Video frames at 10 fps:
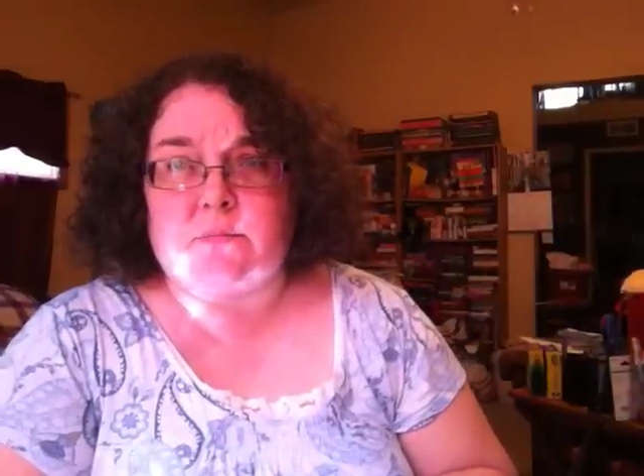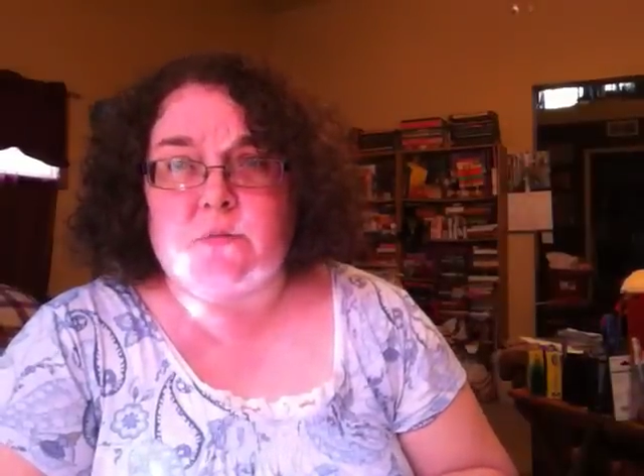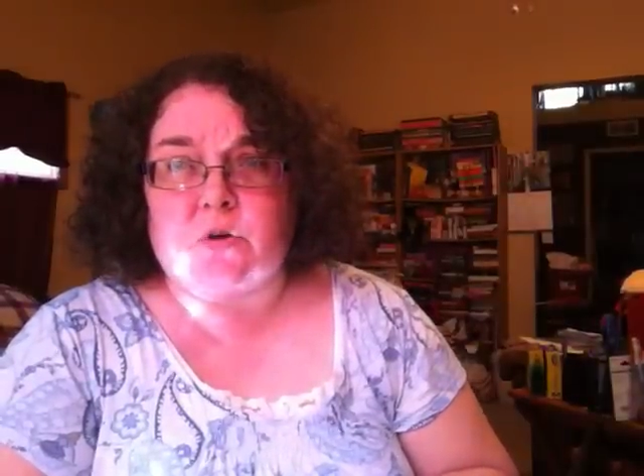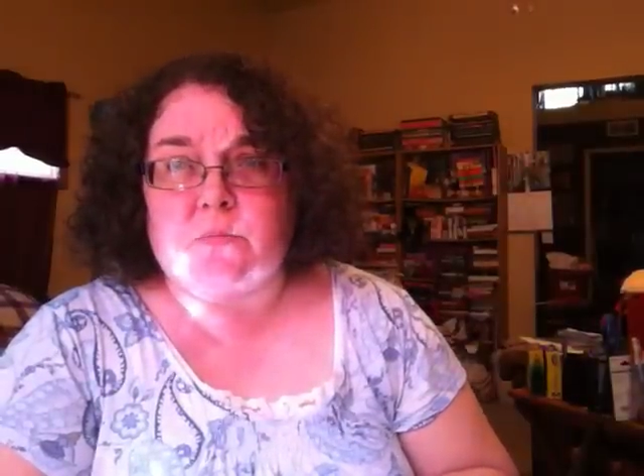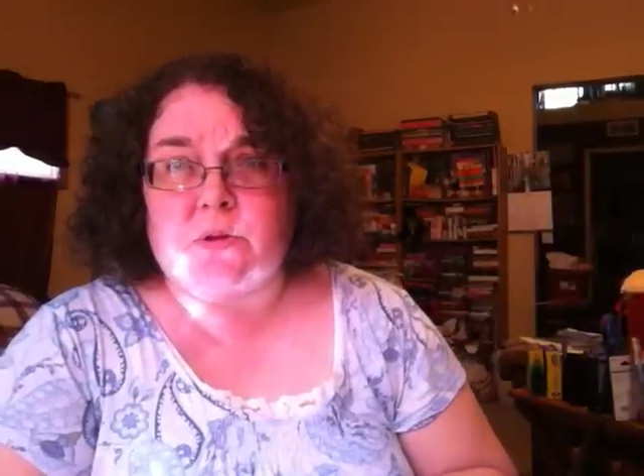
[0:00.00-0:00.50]

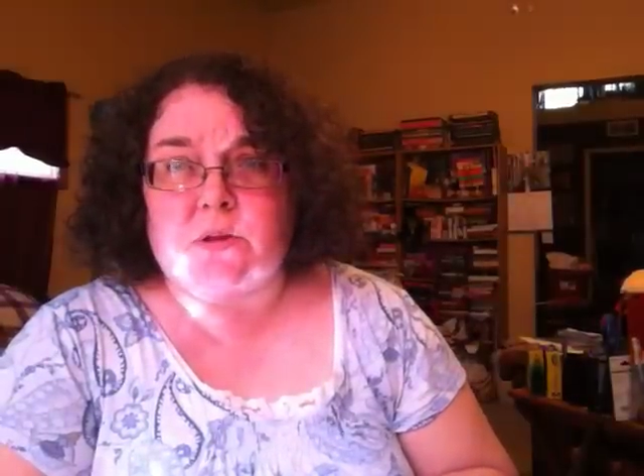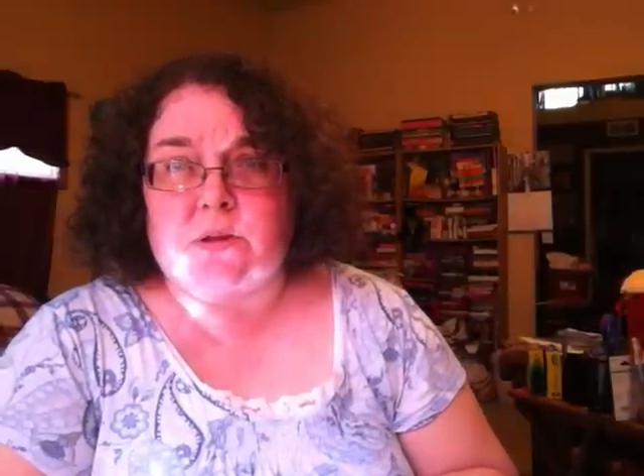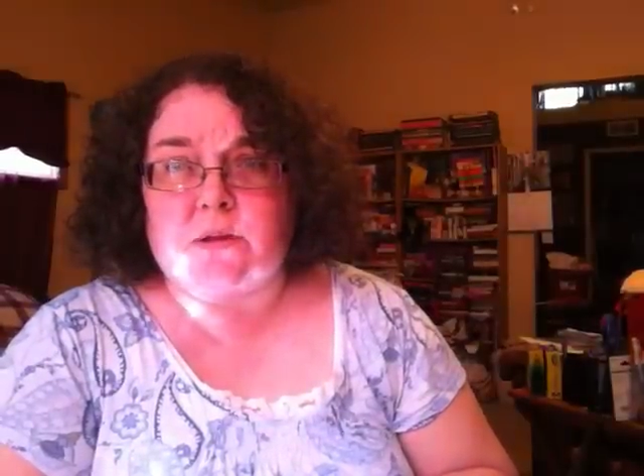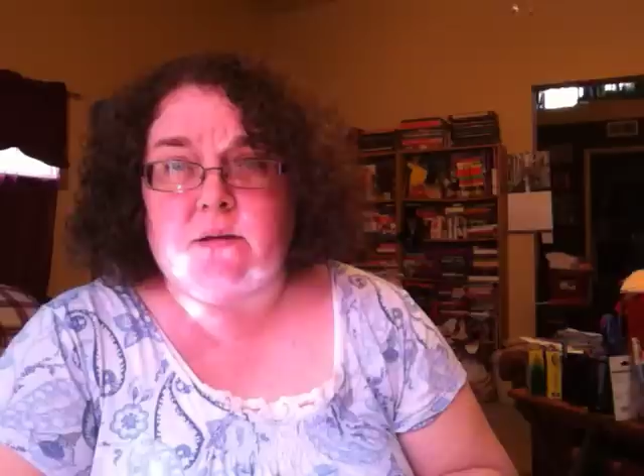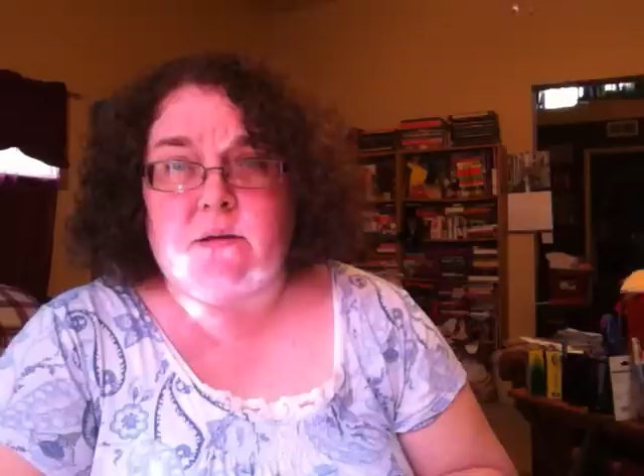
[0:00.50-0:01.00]

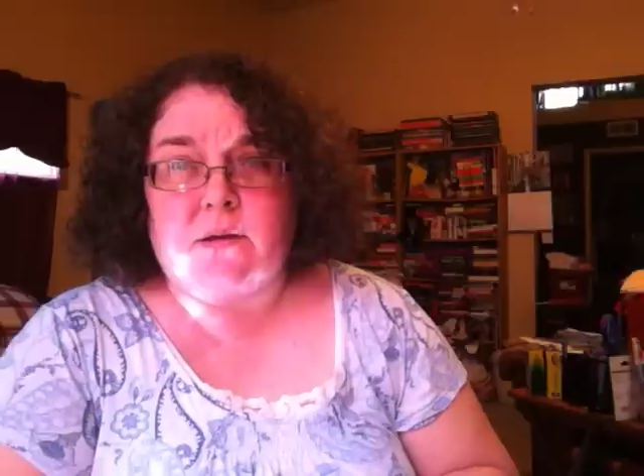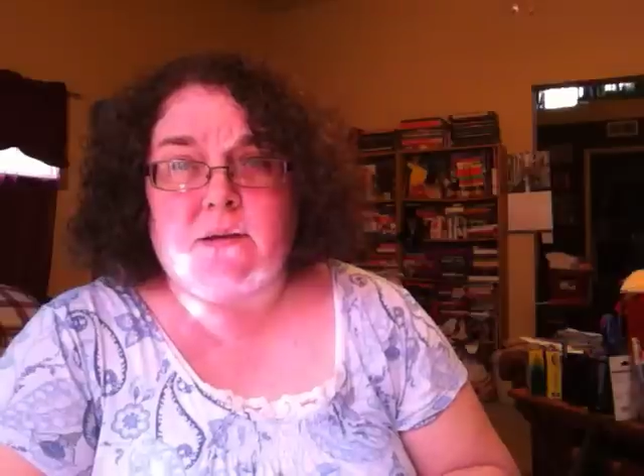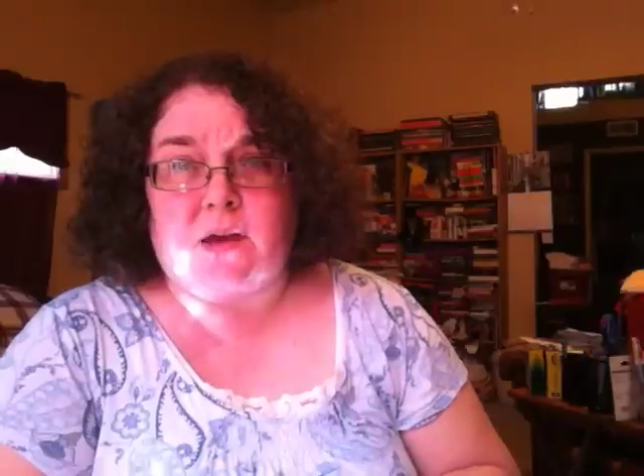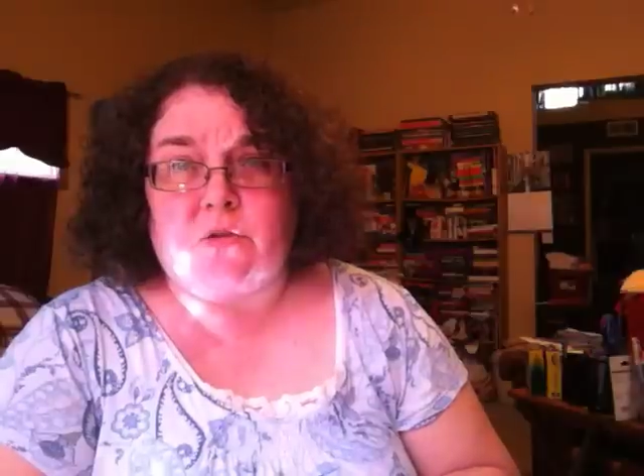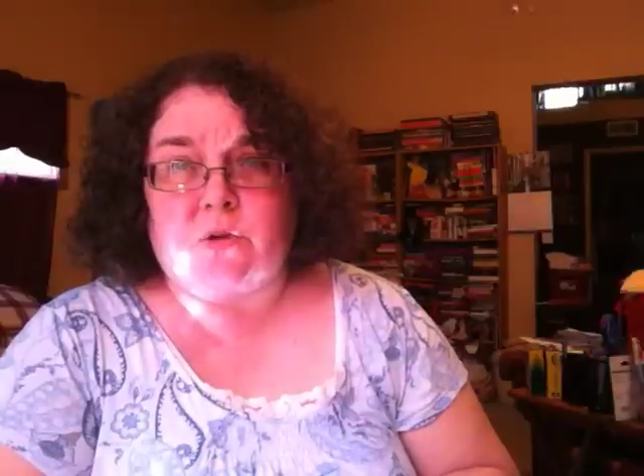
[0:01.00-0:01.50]
Mirabilia
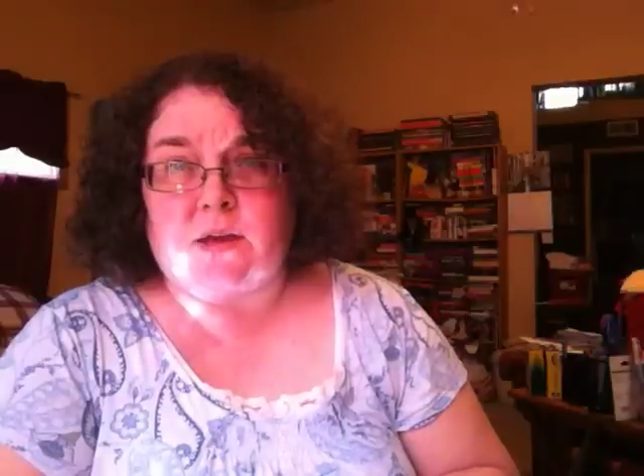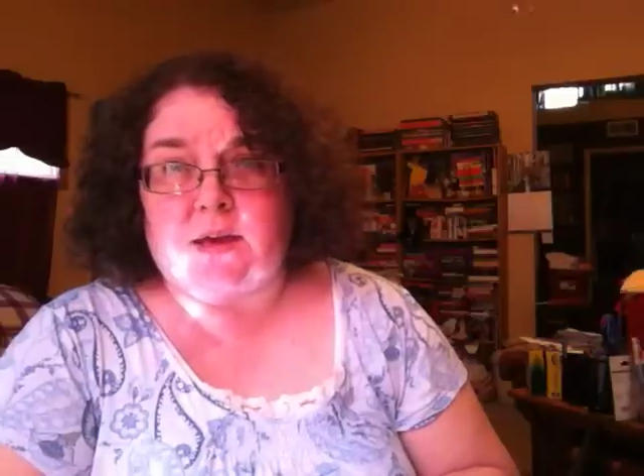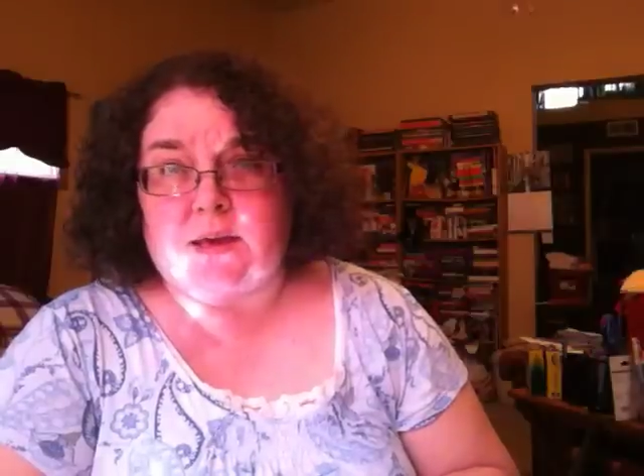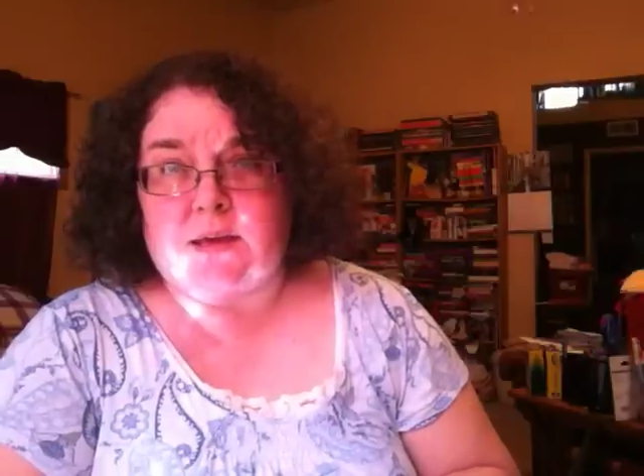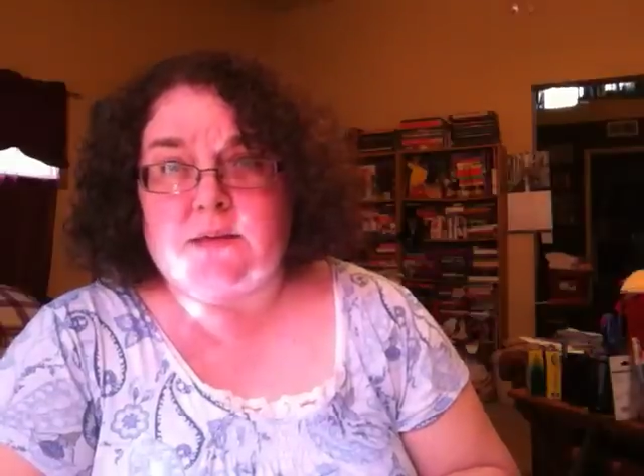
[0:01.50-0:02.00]
Gathering
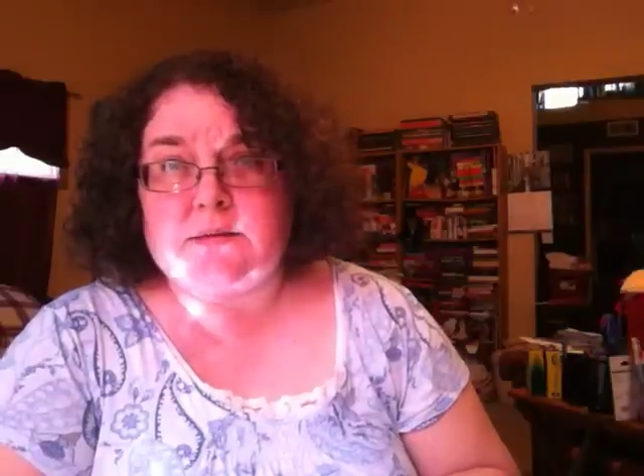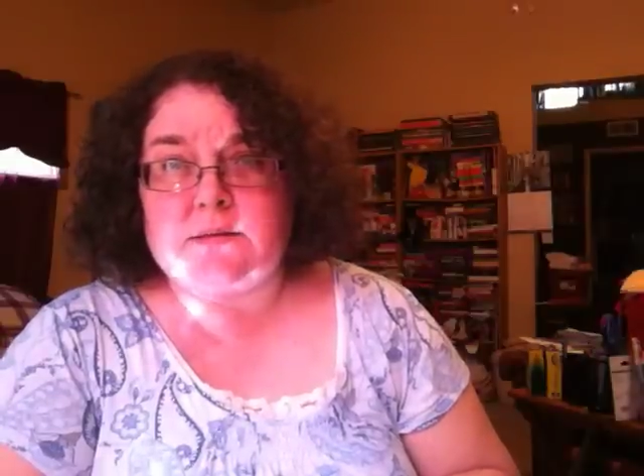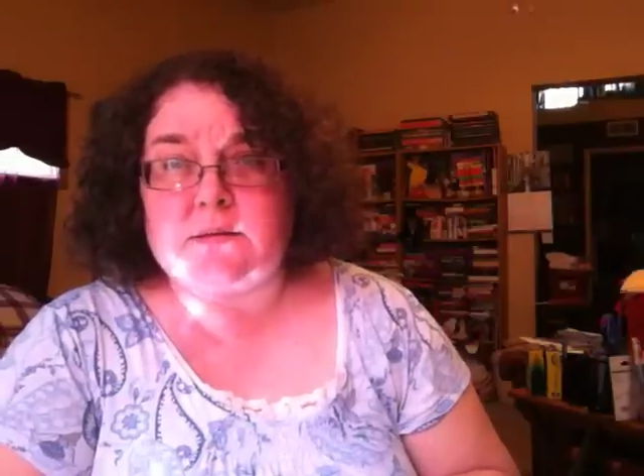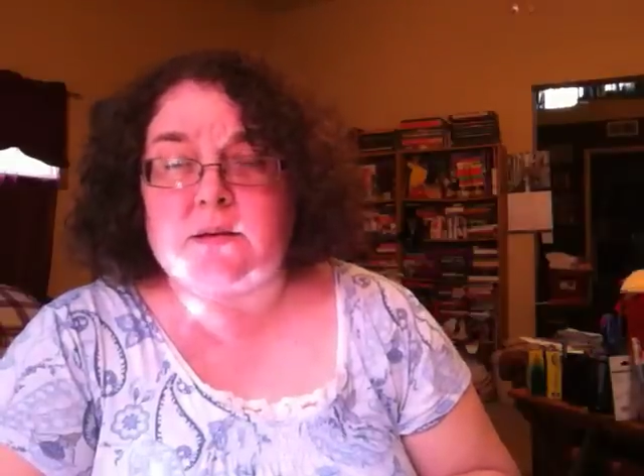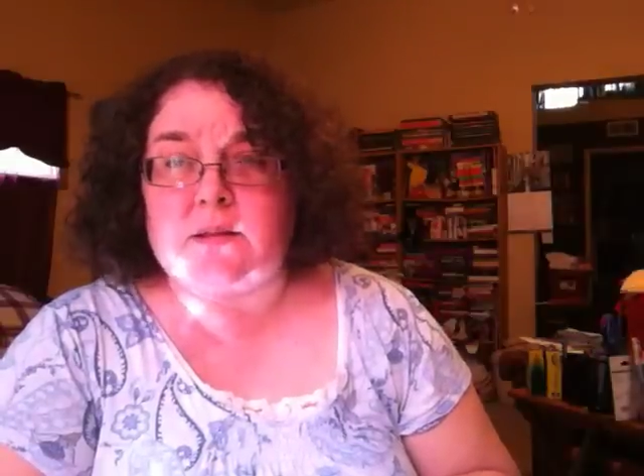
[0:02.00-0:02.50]
Eggs,